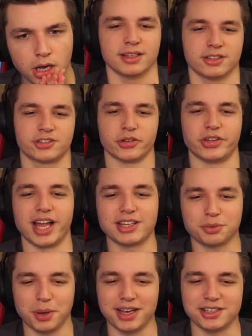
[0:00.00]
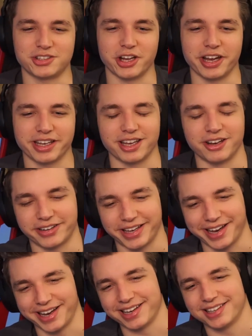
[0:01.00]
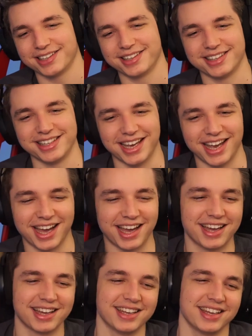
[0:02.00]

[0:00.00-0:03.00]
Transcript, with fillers: so that's why All he's right, talking. Okay. Yeah.